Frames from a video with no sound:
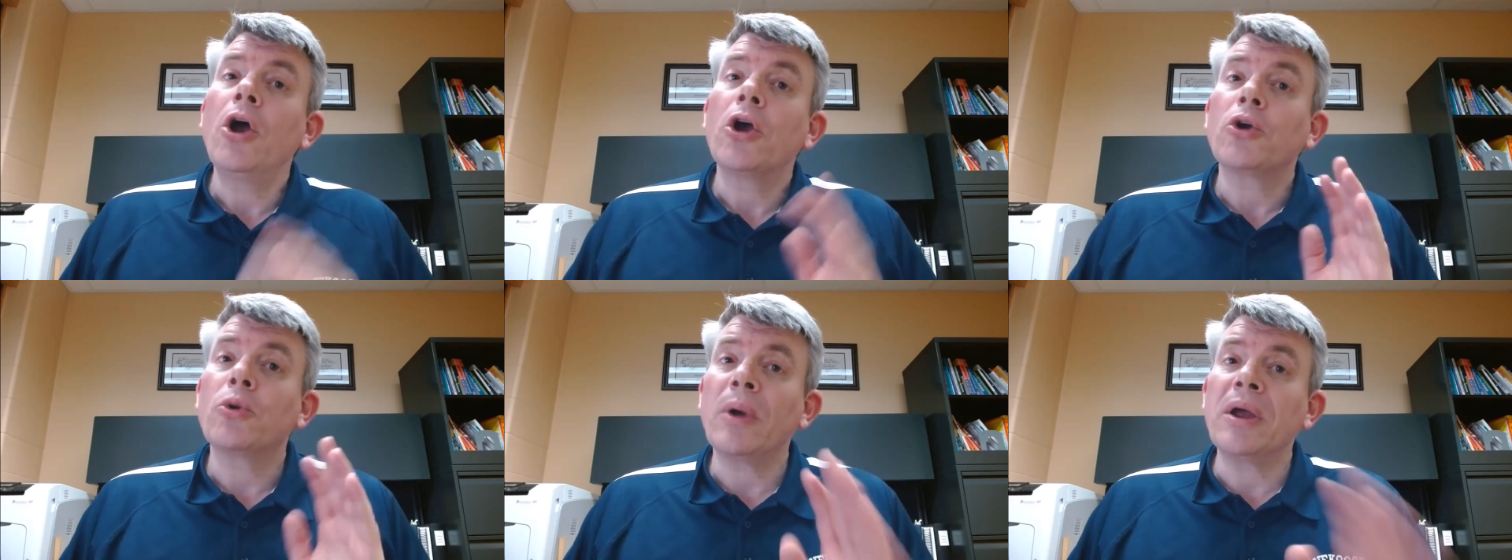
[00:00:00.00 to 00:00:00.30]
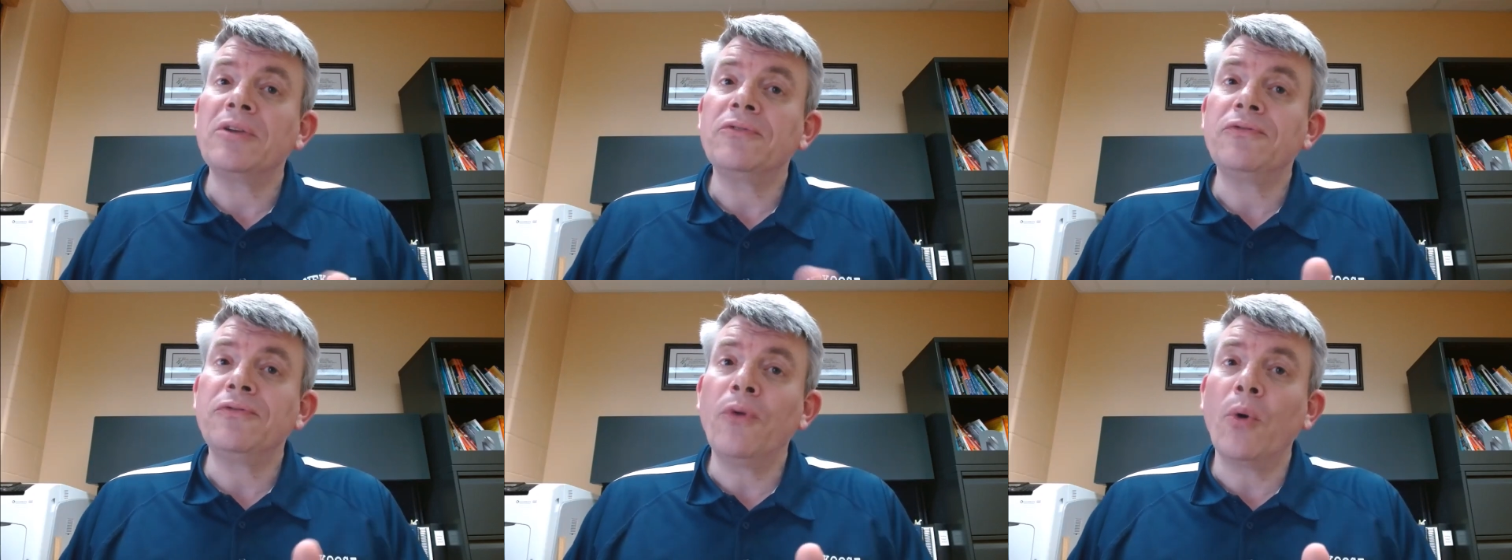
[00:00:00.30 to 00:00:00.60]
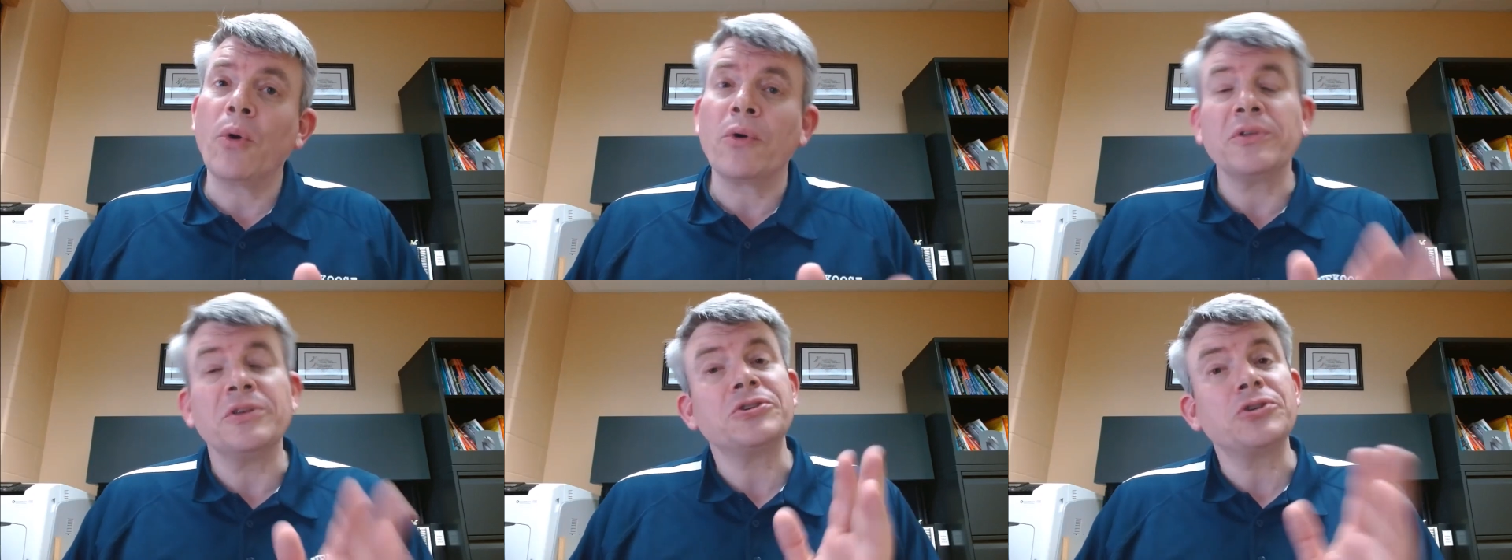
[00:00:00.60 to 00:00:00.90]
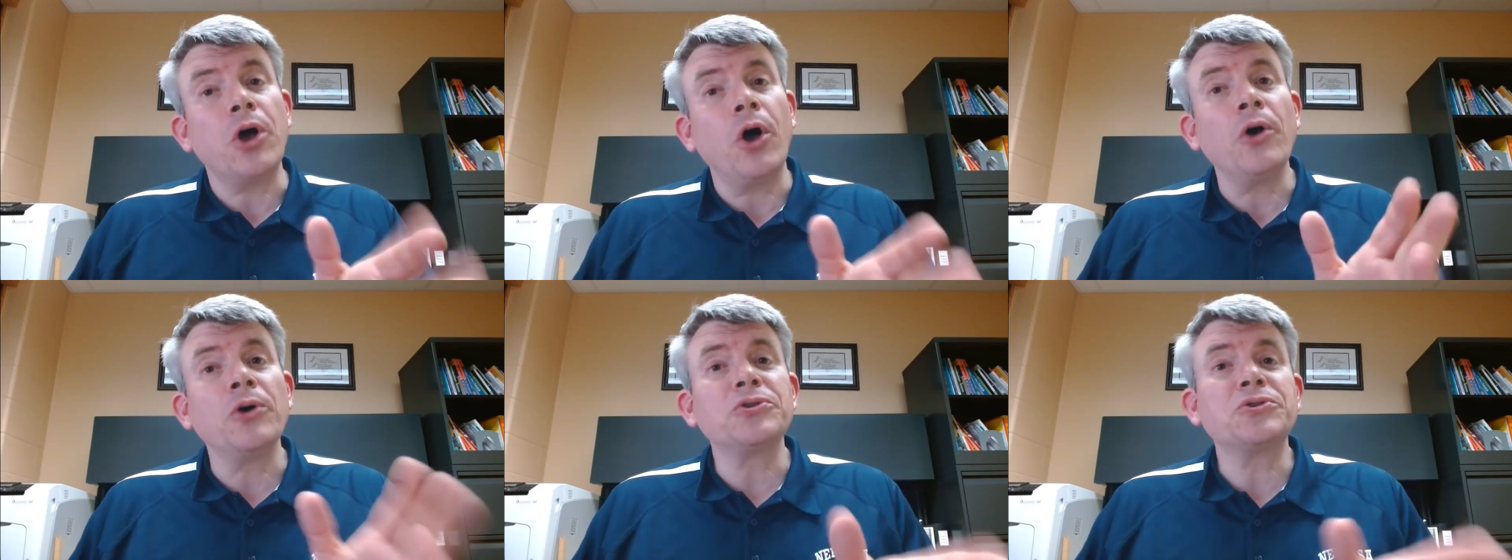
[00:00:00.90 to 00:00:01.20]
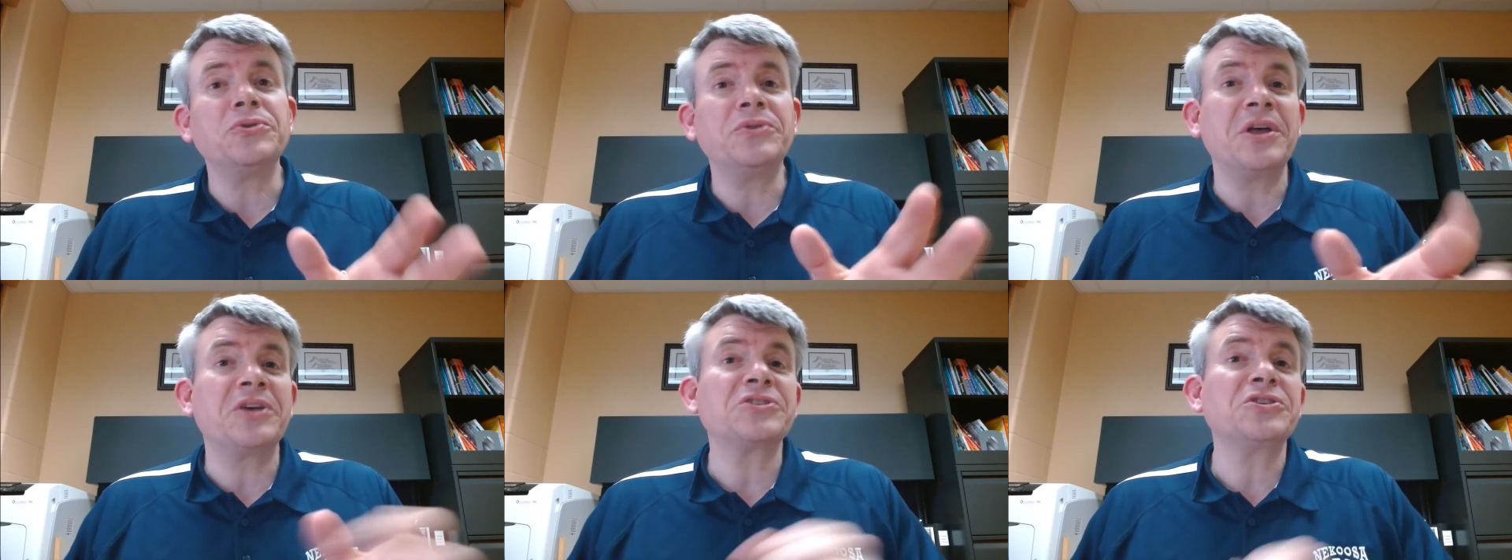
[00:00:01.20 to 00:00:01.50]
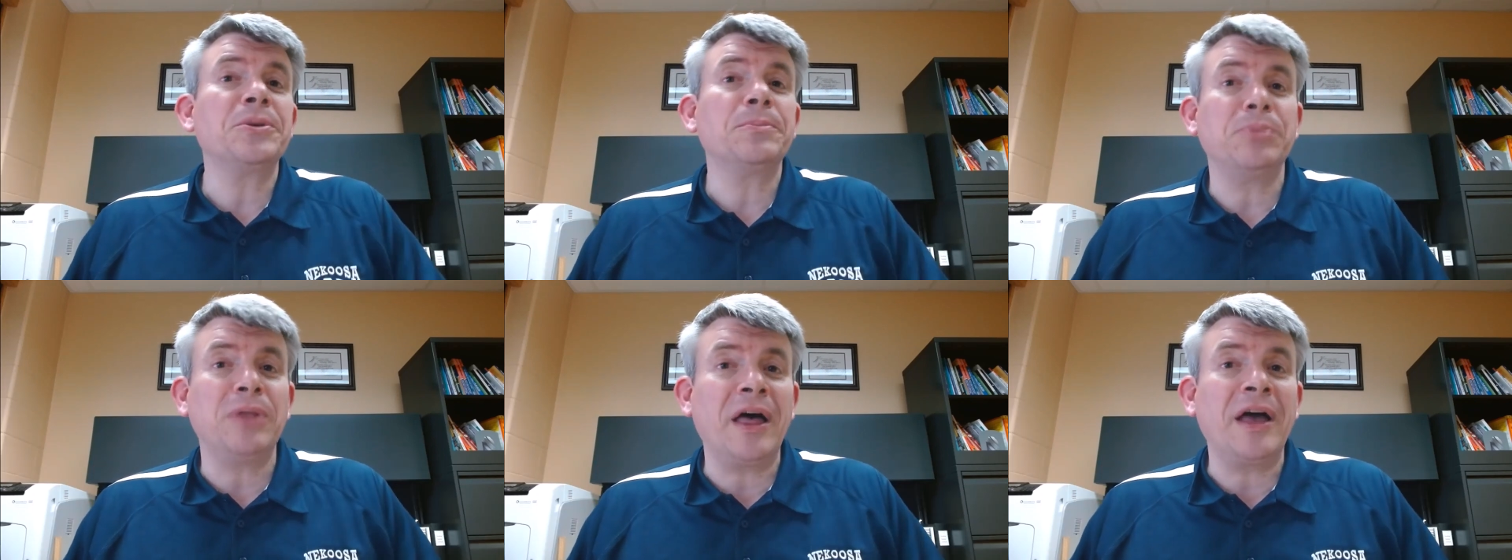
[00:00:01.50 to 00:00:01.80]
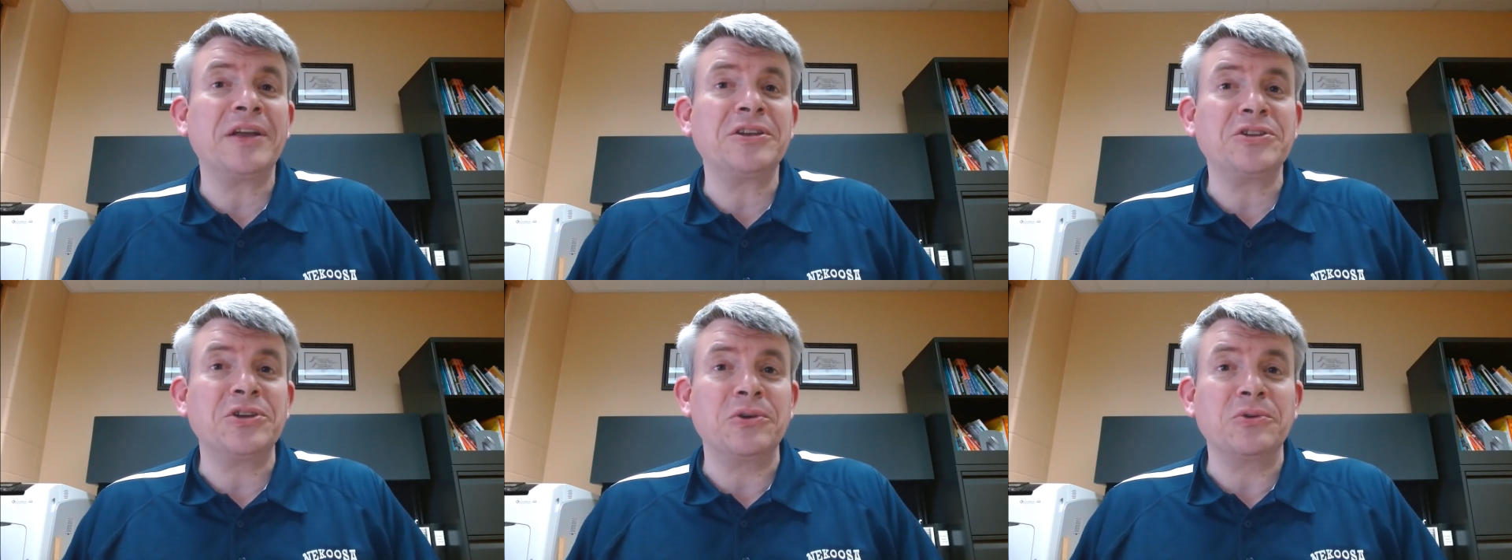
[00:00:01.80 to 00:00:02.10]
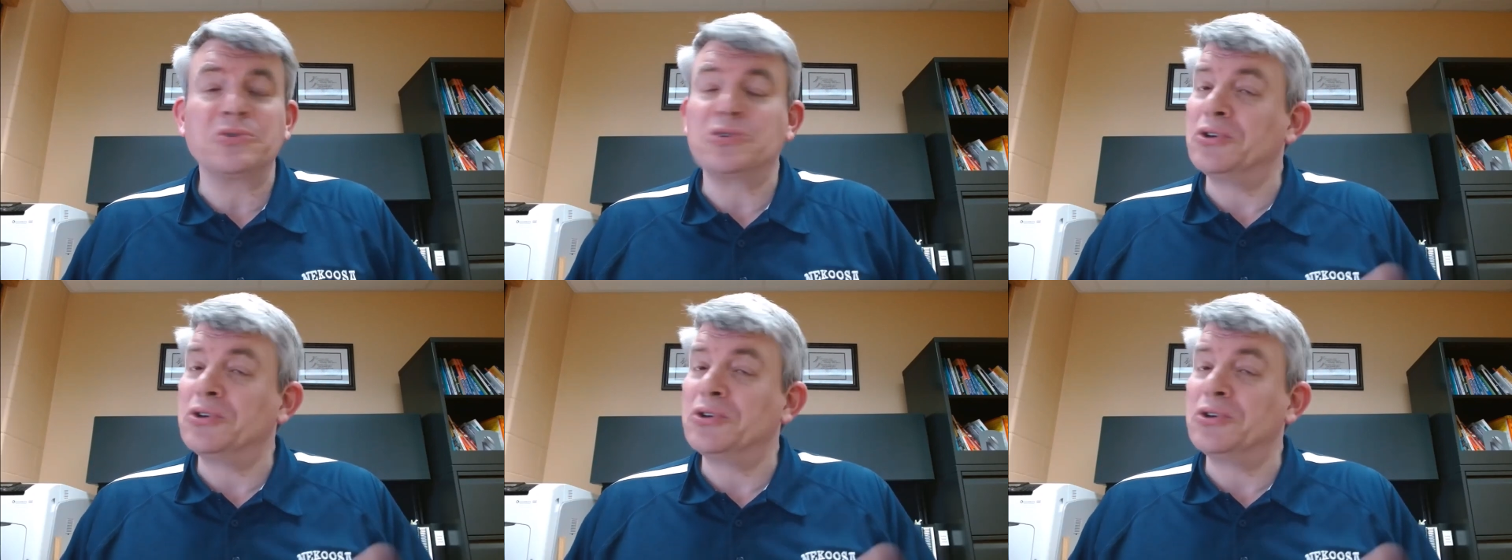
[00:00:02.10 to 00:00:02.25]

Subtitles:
Grade 4, this also doesn't apply to you,